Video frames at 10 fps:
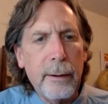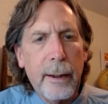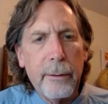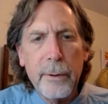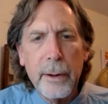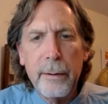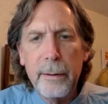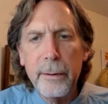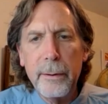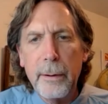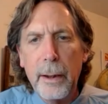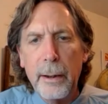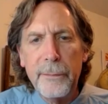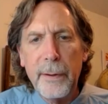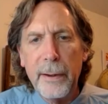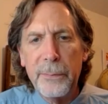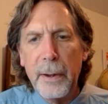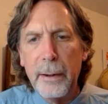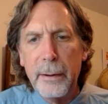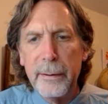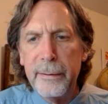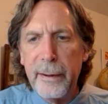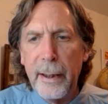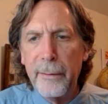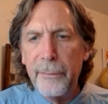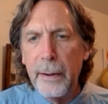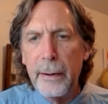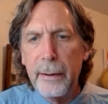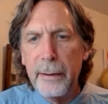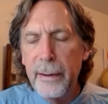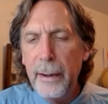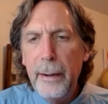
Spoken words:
network through our friends, partners, staff, others,